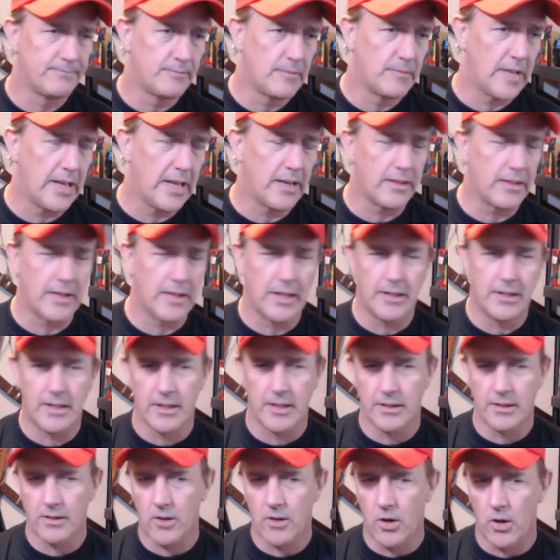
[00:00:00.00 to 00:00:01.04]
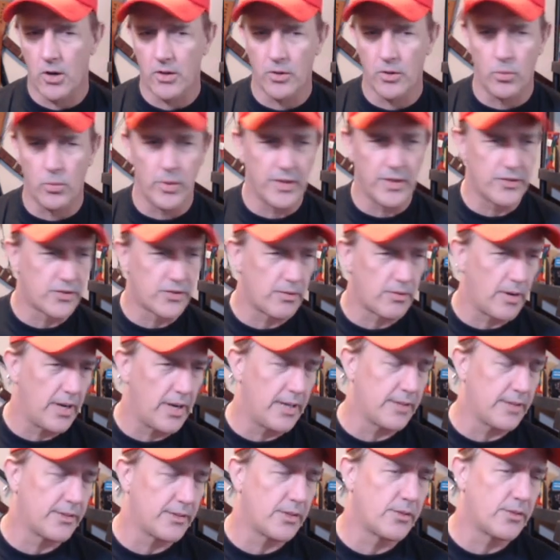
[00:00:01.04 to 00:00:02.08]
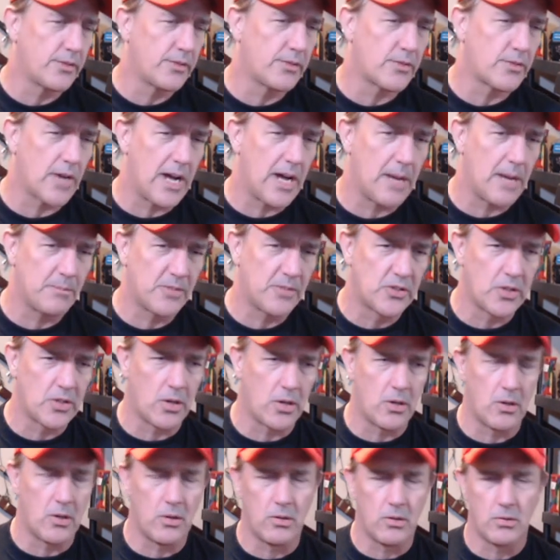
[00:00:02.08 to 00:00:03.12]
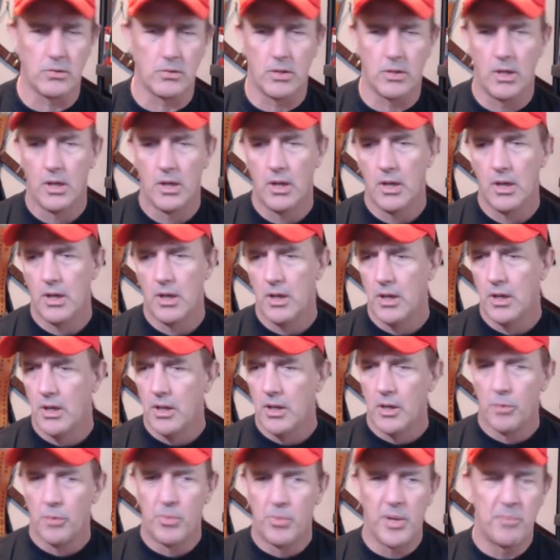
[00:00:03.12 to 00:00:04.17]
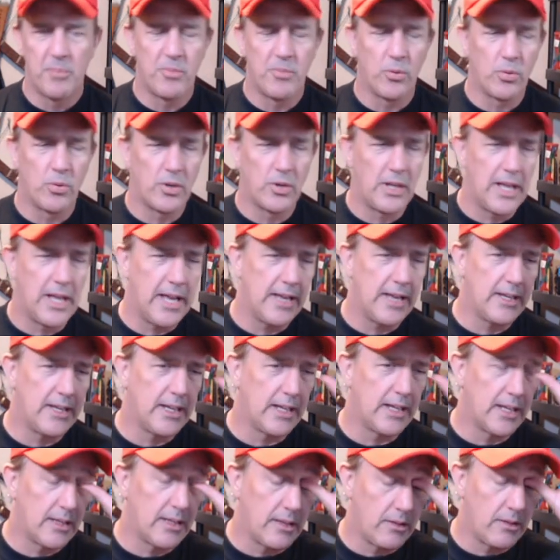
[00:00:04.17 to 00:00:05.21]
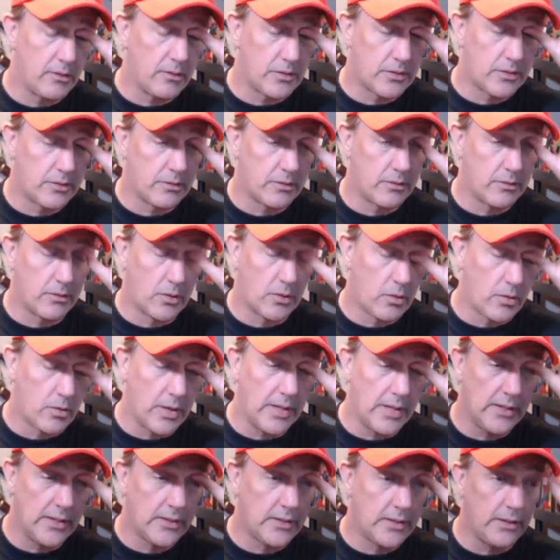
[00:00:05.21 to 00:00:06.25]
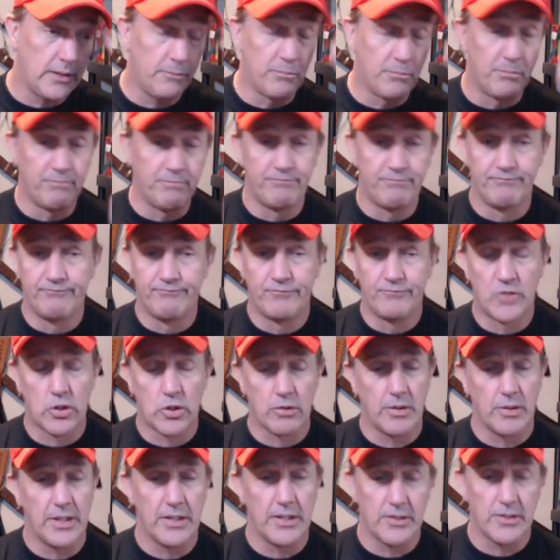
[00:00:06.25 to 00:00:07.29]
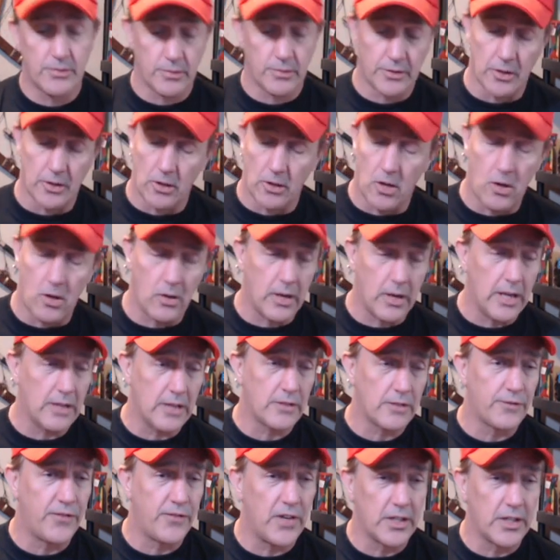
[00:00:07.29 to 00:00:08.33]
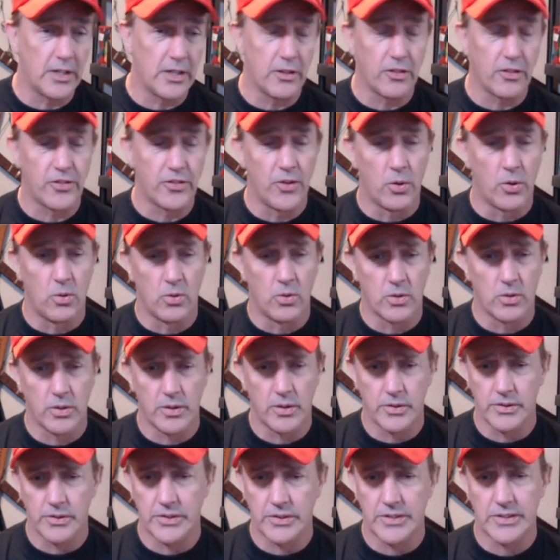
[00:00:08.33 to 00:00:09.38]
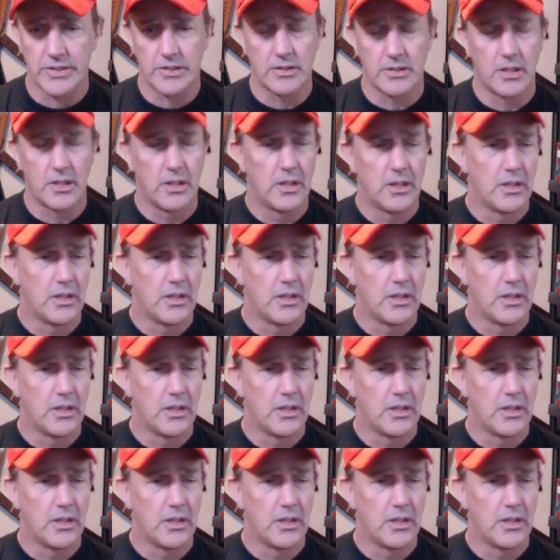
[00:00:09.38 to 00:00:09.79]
They didn't call the winds right on the drop zone. People were landing in those crazy trees with the long ass fucking thorns.